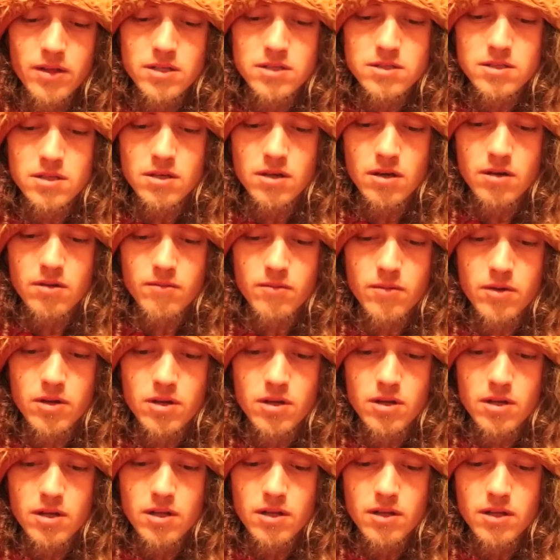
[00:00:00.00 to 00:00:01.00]
let's um,
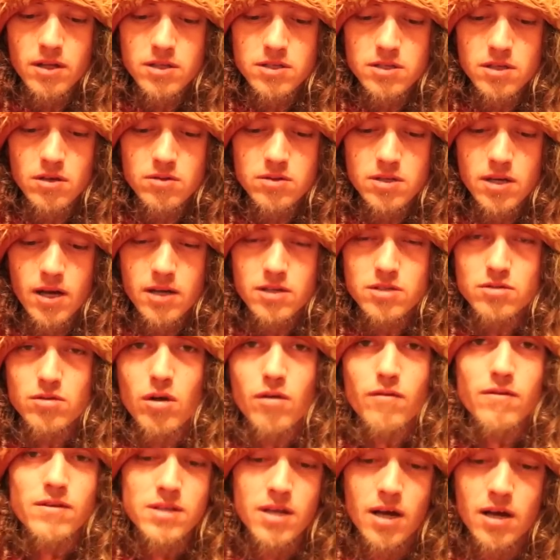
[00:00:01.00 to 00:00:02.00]
let's go
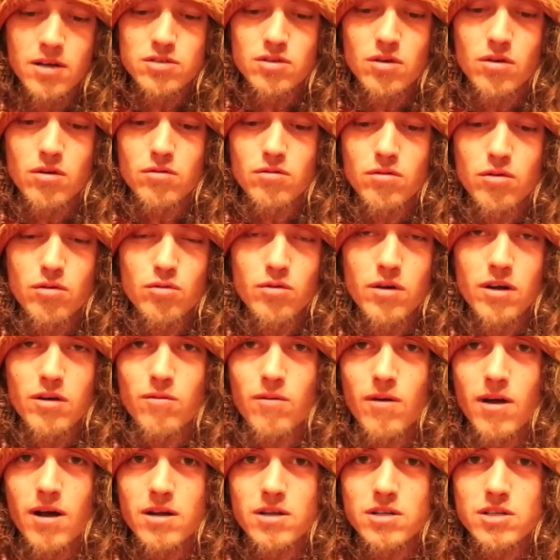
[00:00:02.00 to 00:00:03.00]
Toxicroak for Toxicroak real quick.
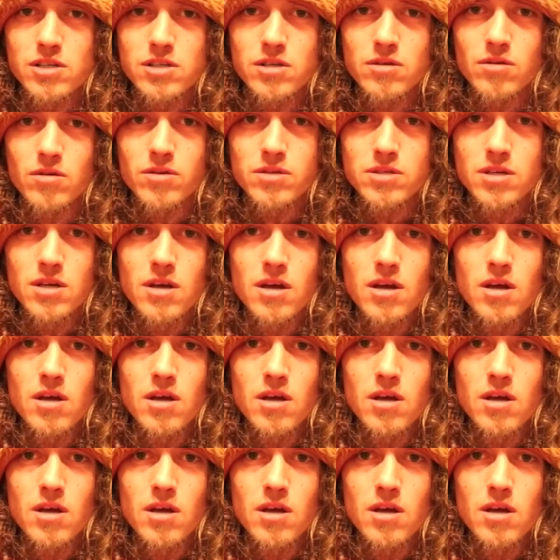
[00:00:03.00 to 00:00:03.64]
We're out of shields.